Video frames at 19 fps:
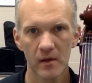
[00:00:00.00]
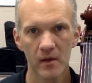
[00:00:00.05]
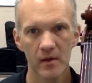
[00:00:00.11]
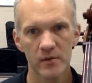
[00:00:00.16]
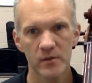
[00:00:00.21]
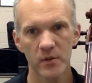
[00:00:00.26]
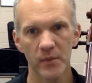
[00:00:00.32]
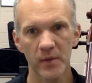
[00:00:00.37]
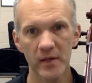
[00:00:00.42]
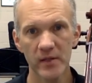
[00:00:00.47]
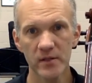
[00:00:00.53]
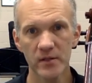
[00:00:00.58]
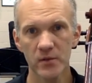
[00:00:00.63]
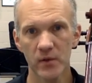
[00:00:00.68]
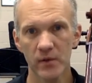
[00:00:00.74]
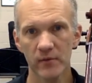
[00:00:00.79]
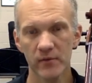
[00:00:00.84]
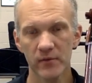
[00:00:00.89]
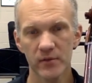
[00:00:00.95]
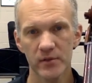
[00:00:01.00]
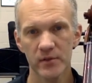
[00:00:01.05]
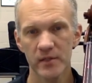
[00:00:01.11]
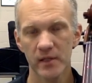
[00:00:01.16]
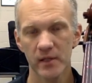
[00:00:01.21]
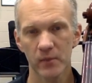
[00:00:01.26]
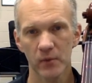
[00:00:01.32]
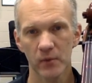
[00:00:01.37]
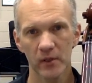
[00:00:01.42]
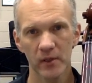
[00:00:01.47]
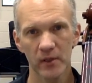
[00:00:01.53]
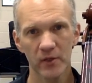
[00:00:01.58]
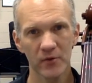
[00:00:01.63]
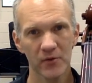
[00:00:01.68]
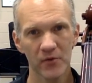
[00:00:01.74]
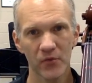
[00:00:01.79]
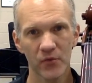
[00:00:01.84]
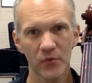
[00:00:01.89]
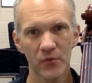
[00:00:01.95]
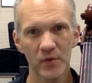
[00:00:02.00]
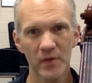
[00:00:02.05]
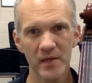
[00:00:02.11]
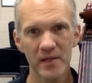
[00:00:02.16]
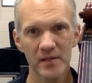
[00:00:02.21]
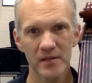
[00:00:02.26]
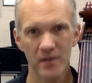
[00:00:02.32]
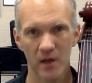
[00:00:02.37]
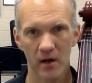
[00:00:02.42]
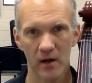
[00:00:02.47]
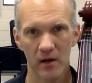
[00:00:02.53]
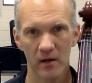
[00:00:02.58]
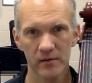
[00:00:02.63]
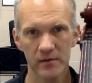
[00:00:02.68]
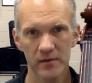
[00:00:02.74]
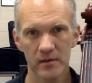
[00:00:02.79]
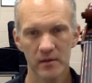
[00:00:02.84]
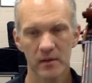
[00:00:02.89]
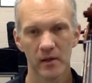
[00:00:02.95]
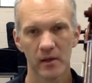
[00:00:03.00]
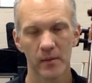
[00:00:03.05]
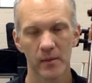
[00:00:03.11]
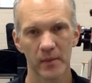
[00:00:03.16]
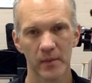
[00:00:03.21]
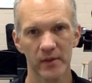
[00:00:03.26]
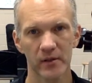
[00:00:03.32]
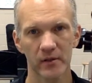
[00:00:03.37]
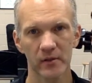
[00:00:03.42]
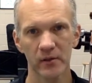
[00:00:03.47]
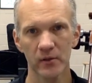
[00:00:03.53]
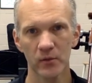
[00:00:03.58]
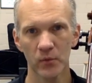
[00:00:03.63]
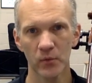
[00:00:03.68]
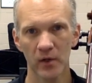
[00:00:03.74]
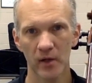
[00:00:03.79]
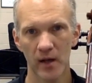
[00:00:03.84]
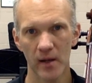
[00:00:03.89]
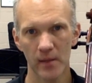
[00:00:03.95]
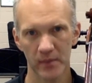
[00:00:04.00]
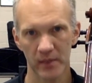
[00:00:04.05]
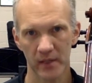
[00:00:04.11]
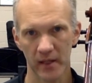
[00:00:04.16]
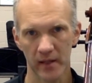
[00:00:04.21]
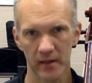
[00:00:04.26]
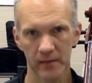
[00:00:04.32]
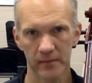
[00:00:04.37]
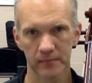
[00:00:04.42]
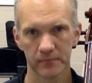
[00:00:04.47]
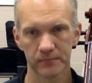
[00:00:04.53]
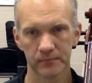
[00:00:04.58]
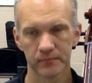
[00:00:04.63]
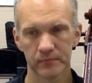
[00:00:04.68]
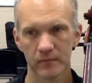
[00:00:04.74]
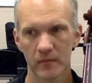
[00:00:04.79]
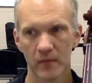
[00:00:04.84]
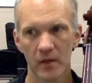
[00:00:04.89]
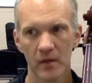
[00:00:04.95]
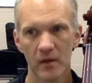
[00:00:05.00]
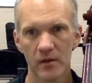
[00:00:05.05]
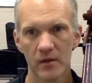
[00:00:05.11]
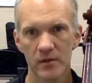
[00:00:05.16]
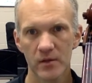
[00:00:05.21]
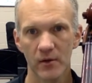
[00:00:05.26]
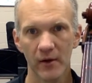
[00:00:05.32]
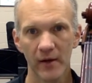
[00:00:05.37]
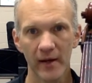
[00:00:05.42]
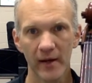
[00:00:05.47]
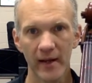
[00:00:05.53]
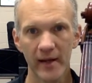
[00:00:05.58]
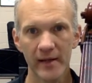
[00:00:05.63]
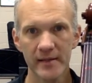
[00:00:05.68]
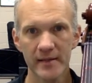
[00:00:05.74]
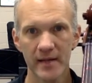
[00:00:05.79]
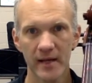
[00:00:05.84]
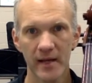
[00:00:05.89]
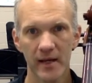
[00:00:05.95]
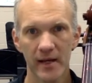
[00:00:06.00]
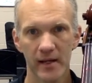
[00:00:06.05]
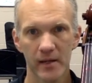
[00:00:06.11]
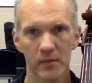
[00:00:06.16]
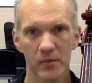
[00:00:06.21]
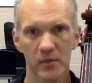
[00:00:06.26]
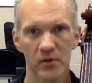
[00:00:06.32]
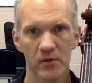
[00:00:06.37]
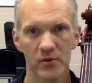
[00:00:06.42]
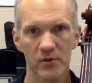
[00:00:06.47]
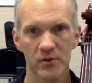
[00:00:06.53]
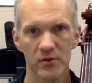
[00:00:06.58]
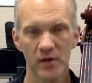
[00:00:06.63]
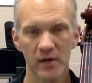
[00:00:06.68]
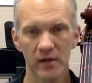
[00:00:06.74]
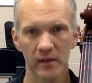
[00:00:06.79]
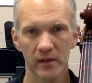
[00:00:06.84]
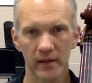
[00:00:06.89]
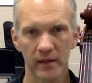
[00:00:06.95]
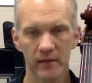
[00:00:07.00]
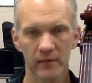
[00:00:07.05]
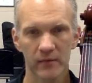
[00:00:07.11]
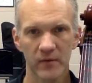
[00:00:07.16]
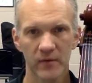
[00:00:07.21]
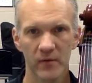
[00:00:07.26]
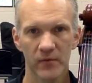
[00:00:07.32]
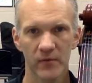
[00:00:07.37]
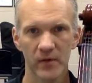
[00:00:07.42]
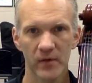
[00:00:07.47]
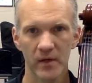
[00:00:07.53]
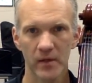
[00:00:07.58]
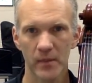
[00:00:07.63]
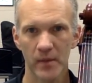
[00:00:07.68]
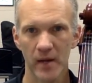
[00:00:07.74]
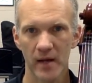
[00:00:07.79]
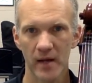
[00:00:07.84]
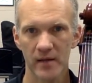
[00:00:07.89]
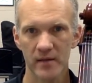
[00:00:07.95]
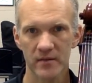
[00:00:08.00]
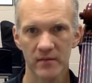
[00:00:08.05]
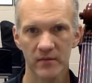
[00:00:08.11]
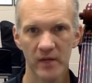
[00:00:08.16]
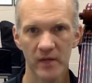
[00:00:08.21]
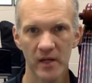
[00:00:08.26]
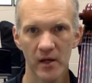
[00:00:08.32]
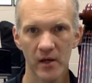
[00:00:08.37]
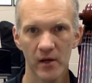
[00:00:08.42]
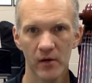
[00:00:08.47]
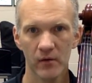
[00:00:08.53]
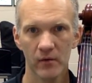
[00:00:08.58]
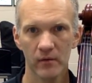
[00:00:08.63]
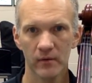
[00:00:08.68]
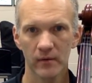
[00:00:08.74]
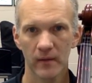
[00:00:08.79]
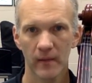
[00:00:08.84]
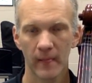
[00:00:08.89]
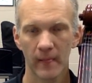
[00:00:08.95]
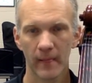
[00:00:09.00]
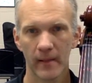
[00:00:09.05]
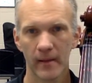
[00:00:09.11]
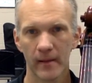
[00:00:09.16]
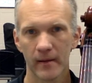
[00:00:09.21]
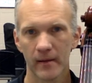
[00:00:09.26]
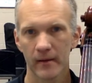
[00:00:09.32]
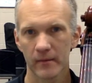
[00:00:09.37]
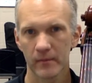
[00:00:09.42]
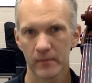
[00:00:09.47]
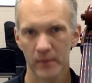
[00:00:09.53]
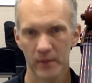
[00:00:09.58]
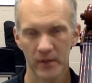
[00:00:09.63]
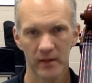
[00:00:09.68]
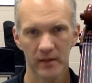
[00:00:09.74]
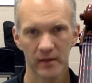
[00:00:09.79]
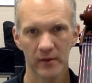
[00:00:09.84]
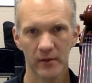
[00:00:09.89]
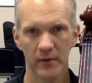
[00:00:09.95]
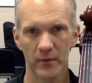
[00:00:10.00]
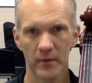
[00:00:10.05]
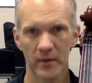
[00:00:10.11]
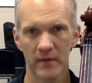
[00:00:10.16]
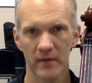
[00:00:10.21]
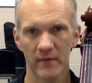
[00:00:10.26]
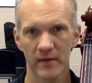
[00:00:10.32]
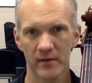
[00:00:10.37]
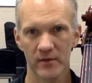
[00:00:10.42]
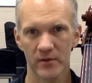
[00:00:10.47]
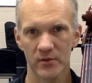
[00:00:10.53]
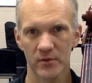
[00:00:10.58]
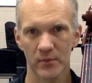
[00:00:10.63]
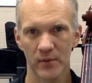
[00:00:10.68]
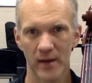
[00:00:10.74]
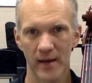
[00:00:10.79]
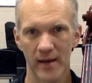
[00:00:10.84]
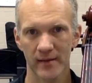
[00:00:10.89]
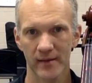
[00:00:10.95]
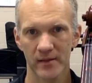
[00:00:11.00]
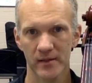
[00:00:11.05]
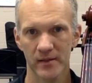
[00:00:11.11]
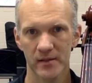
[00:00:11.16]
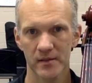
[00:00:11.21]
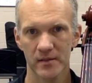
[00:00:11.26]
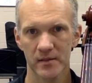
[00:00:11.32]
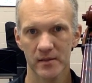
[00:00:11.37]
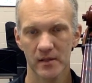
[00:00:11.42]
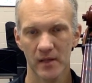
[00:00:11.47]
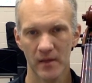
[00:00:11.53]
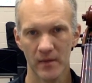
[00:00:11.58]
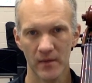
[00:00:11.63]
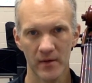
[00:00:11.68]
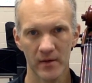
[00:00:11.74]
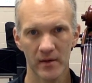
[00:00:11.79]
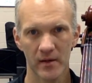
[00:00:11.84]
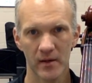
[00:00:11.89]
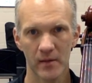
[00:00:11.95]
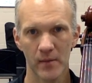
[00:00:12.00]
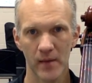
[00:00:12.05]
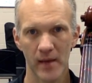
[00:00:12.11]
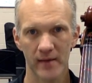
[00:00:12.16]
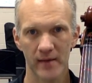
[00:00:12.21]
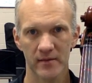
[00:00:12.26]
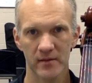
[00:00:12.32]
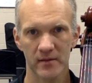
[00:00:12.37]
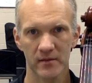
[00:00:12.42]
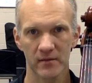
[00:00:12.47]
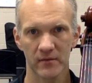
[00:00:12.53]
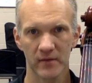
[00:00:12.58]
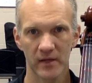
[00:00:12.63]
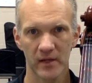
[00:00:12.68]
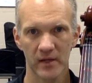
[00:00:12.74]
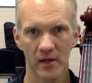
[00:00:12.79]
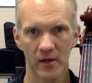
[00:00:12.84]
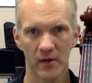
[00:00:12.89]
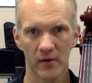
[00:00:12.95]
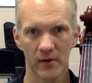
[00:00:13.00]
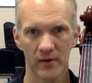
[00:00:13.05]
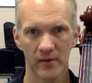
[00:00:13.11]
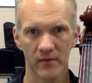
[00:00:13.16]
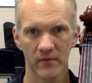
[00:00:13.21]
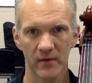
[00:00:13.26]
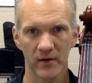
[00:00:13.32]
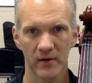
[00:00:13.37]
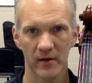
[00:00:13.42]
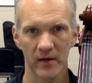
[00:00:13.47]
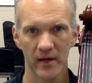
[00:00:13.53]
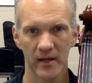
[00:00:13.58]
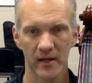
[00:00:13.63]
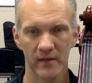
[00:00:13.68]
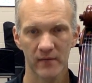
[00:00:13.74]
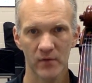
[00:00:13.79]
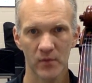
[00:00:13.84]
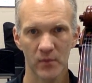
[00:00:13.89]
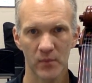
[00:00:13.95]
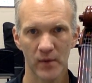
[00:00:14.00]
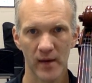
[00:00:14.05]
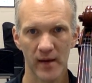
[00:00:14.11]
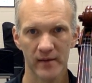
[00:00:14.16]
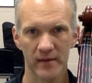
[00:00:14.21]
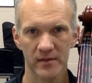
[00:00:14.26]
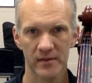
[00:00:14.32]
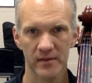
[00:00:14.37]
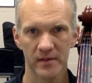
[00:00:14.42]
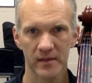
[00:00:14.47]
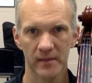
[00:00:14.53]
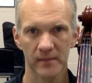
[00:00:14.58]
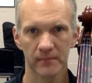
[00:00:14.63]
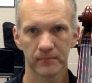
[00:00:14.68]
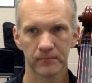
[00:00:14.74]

So pages 12 and 13, we're only doing 3 songs, but they're a little more complicated. So at any time you're struggling, feel free to pause the video, put in a little bit of extra practice, and then come back to the video at the very end of your practicing.